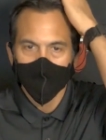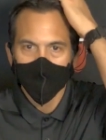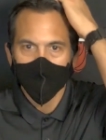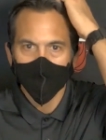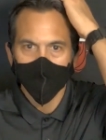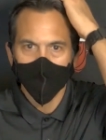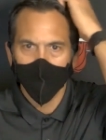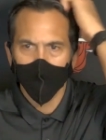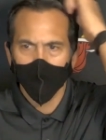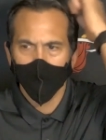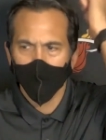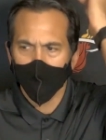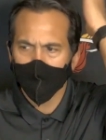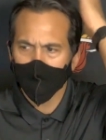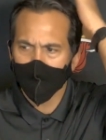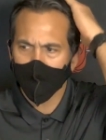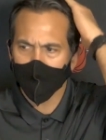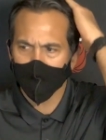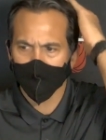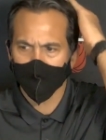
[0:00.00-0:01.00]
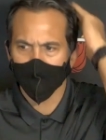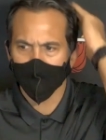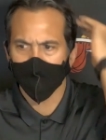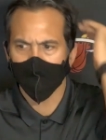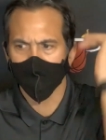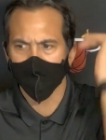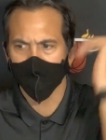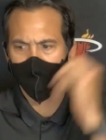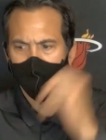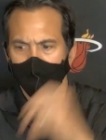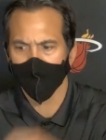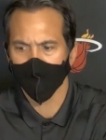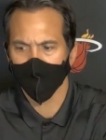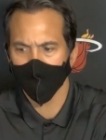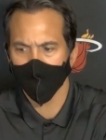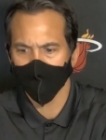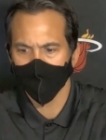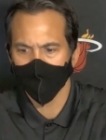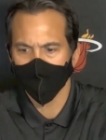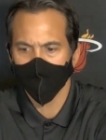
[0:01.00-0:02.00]
No, you never feel like you've
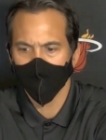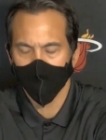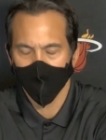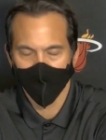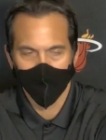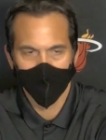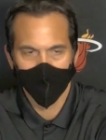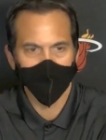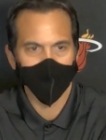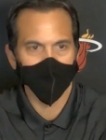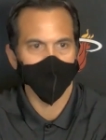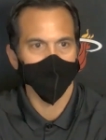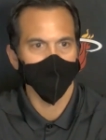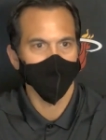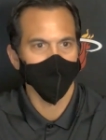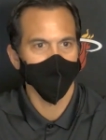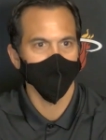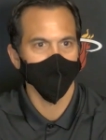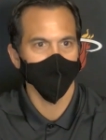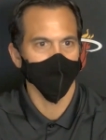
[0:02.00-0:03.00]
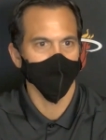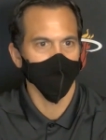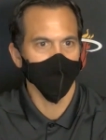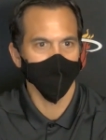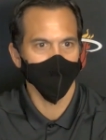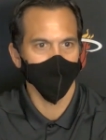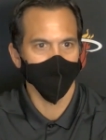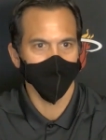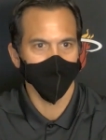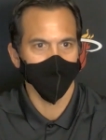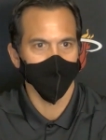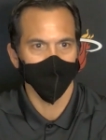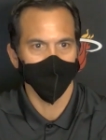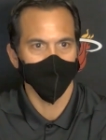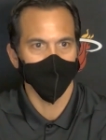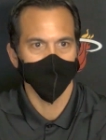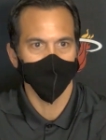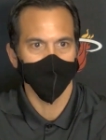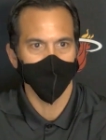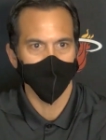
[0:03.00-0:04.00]
arrived. We just have to
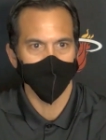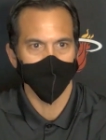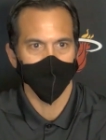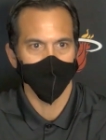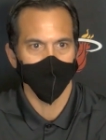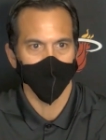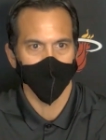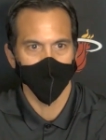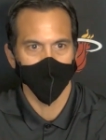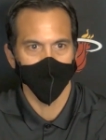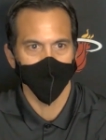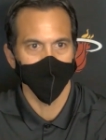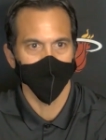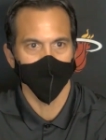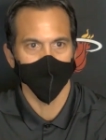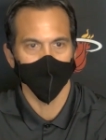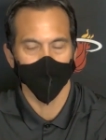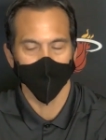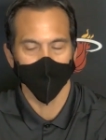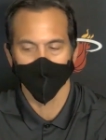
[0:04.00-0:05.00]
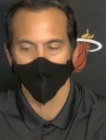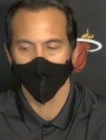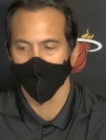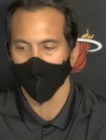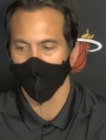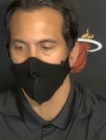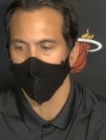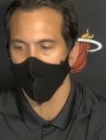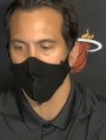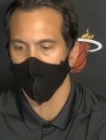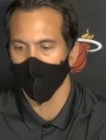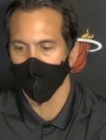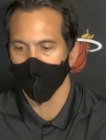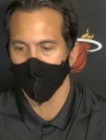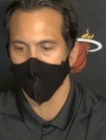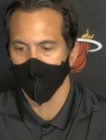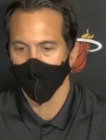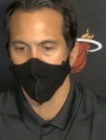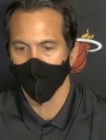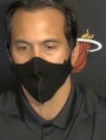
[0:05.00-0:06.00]
keep on grinding and working. You know, we feel
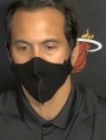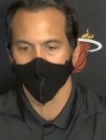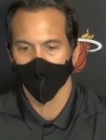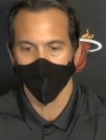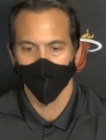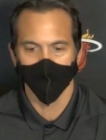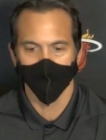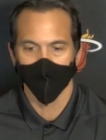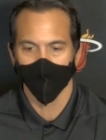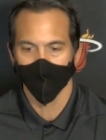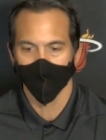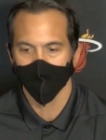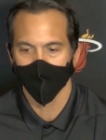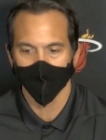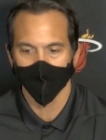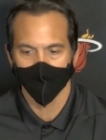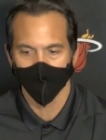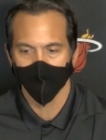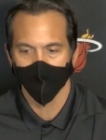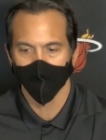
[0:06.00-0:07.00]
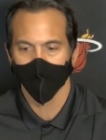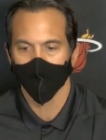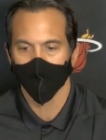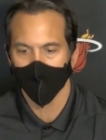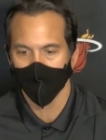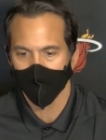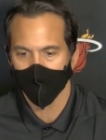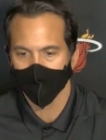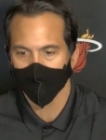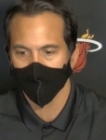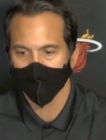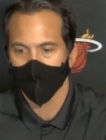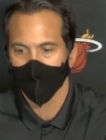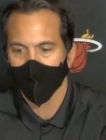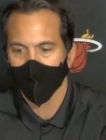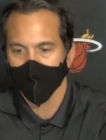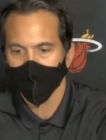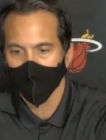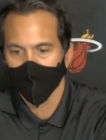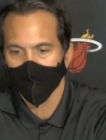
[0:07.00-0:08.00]
like we're getting healthy. We feel like we've made some
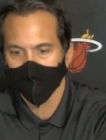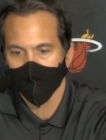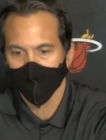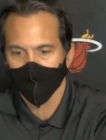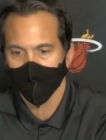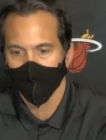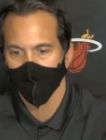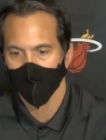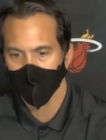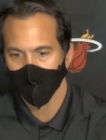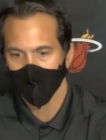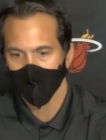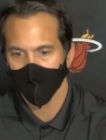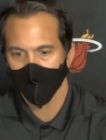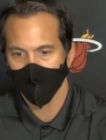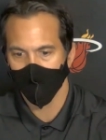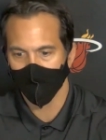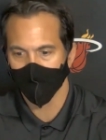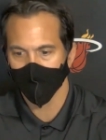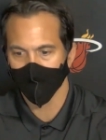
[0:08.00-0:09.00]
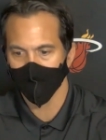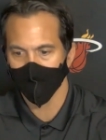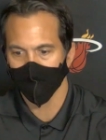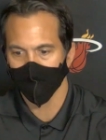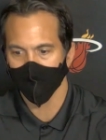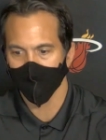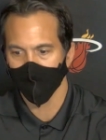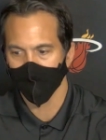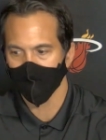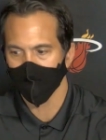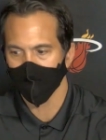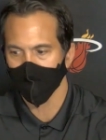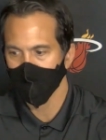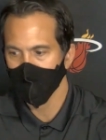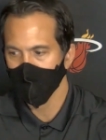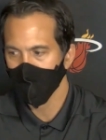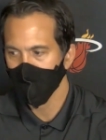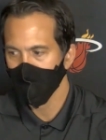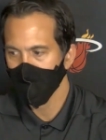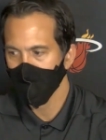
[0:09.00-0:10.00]
progress just in terms of
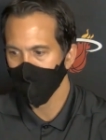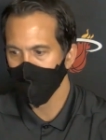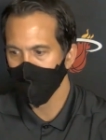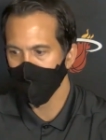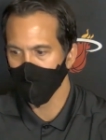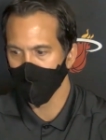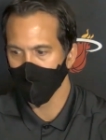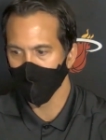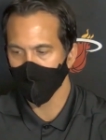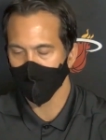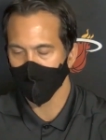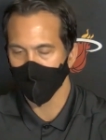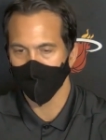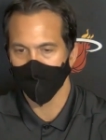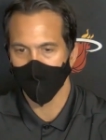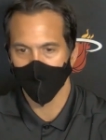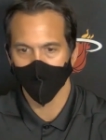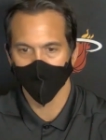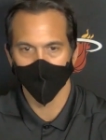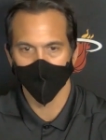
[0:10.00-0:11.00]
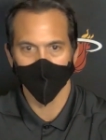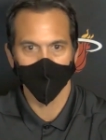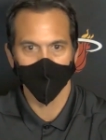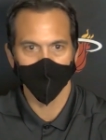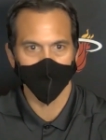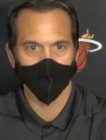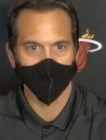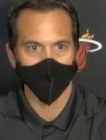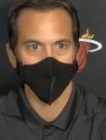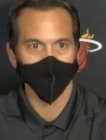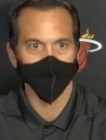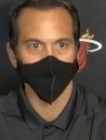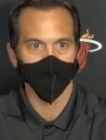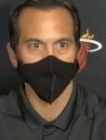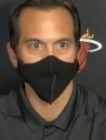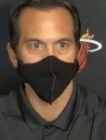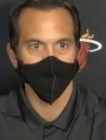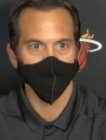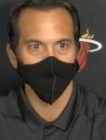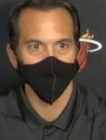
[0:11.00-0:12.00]
building some better winning habits,
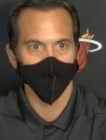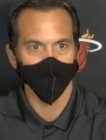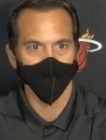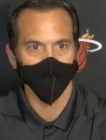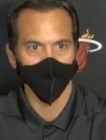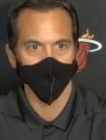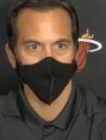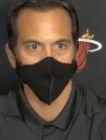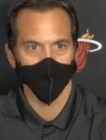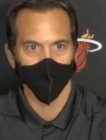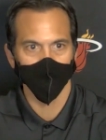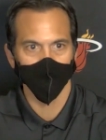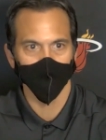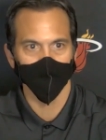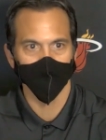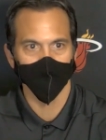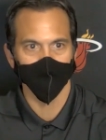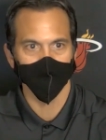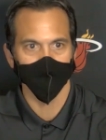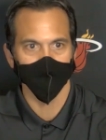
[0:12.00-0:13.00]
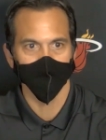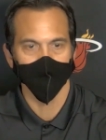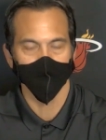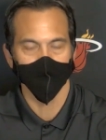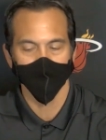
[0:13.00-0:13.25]
doing it more consistently.